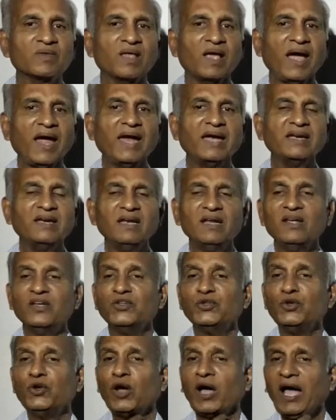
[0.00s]
and
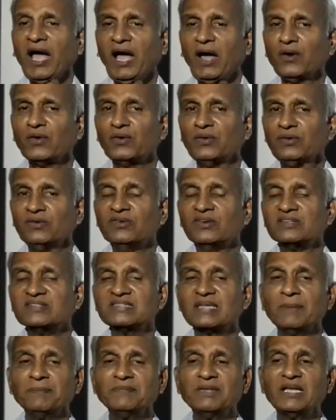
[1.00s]
you have
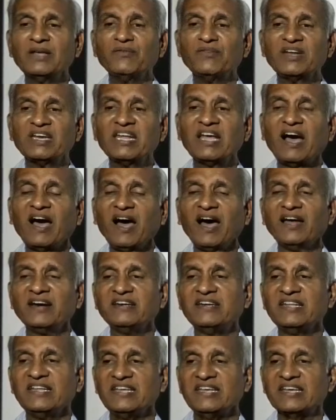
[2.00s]
something very
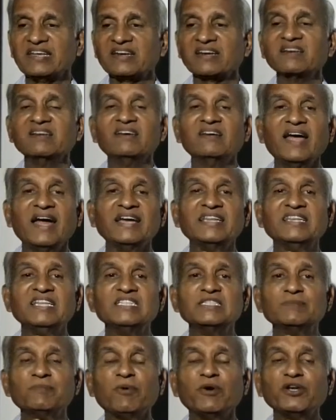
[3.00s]
hard here. At
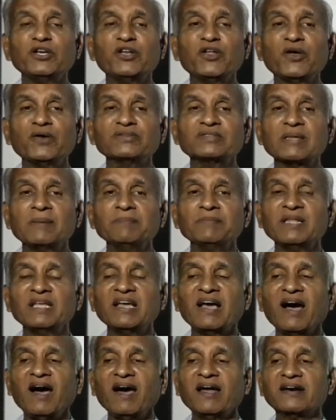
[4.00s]
this point you have
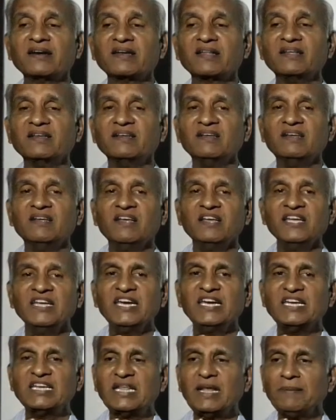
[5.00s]
something hard.
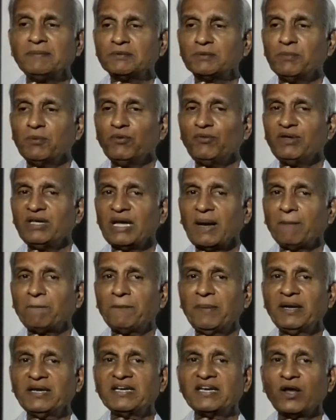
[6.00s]
It keeps moving
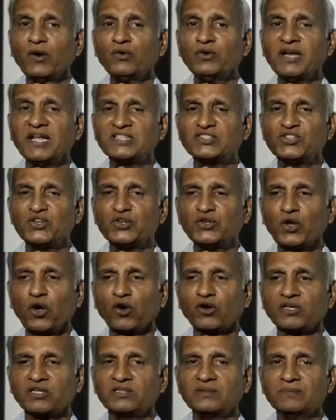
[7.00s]
up and down as you
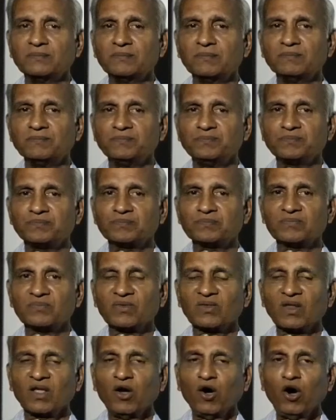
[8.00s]
talk.
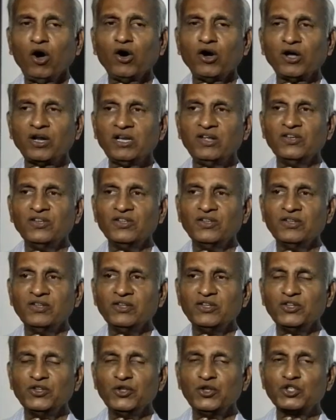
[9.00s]
Or
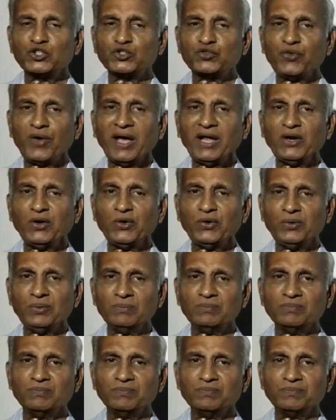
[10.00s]
you swallow
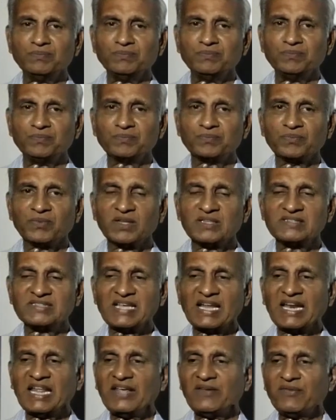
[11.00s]

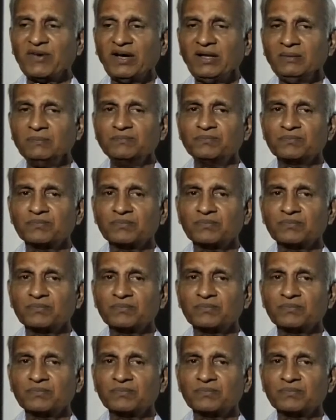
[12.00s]
saliva,